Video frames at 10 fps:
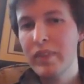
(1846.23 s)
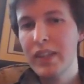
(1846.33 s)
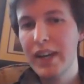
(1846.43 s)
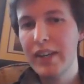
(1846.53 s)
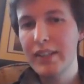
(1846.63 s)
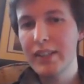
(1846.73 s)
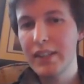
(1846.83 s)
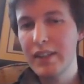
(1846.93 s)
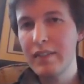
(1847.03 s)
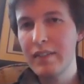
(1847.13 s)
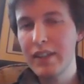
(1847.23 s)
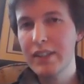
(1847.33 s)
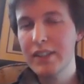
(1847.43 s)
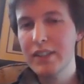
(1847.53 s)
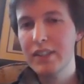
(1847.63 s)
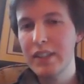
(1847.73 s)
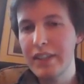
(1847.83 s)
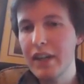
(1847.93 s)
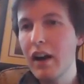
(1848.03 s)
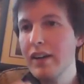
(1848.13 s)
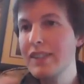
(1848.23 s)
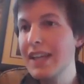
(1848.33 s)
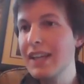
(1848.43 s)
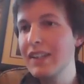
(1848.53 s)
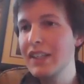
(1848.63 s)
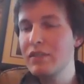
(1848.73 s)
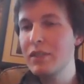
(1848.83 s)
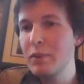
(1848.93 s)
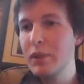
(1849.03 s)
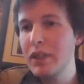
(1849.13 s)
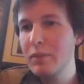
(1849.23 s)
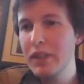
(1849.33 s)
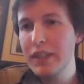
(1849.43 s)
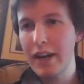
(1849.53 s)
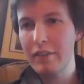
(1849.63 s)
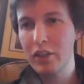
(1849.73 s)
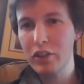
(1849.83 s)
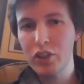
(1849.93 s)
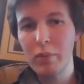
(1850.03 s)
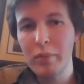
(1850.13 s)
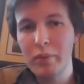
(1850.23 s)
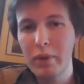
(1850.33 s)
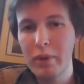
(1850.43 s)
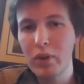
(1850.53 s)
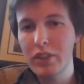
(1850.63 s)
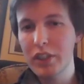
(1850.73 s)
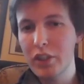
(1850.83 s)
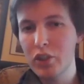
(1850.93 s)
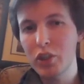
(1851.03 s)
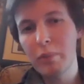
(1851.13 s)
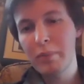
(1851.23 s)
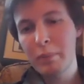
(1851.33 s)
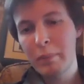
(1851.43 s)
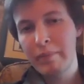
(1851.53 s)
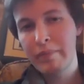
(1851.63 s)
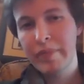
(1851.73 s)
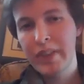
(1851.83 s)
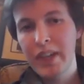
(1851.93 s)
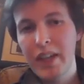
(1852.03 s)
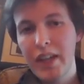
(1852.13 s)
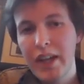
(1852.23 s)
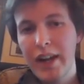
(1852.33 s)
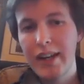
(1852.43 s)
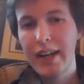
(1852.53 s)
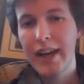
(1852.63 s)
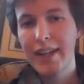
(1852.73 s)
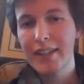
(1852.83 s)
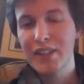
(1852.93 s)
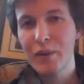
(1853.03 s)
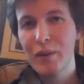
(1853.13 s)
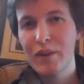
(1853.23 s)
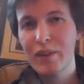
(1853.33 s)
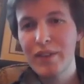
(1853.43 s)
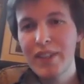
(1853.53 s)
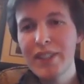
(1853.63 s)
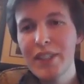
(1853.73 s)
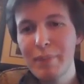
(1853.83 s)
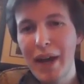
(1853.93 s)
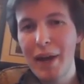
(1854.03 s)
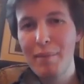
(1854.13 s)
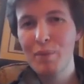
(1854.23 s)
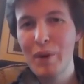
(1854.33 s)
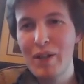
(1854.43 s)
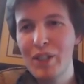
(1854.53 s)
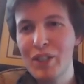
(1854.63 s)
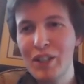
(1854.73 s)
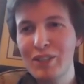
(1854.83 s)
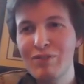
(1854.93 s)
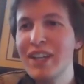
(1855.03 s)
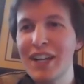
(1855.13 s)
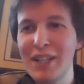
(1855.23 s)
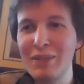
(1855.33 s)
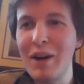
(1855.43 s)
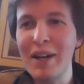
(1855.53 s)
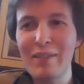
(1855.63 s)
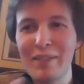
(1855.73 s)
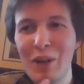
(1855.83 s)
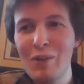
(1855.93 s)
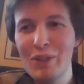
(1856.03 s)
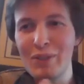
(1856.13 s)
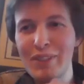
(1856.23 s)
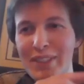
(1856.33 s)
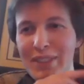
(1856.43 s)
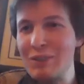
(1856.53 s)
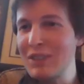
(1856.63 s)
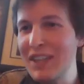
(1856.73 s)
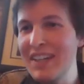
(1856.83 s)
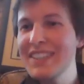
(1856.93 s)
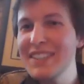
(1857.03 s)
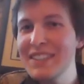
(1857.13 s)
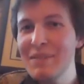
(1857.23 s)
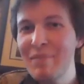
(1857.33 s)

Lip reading: And if it can't tell the difference between them, then yeah, I've done a good job. My model's done a good job. And this is perhaps where you start to realize why I've told you these two slides.